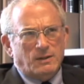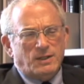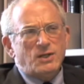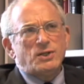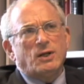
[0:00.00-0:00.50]

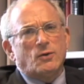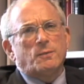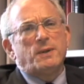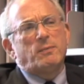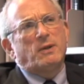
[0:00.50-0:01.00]
teaching other
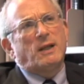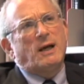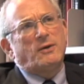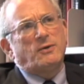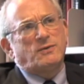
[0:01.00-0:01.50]
people
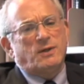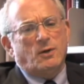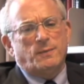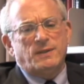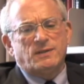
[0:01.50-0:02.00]
how to use
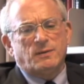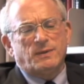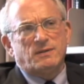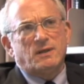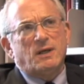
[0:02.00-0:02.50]
ERP Sim
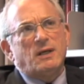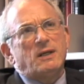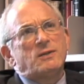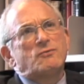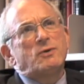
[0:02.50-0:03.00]
is
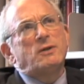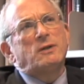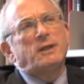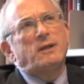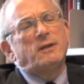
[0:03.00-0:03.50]
is
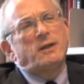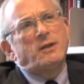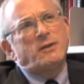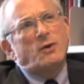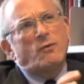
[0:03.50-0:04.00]
really
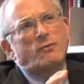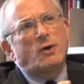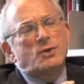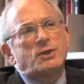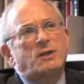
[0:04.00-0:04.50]
the the
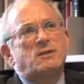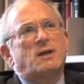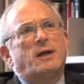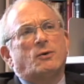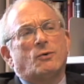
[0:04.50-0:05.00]
overarching
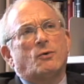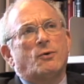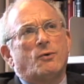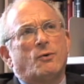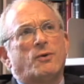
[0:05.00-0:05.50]
design or,
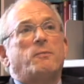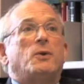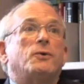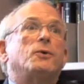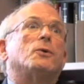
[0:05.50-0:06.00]
or, or the
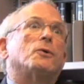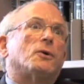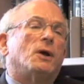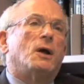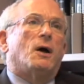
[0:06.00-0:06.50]
milieu
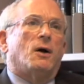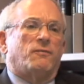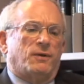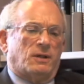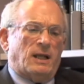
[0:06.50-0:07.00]

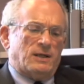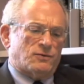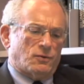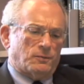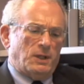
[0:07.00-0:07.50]
of the
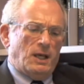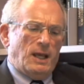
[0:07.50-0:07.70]
classroom,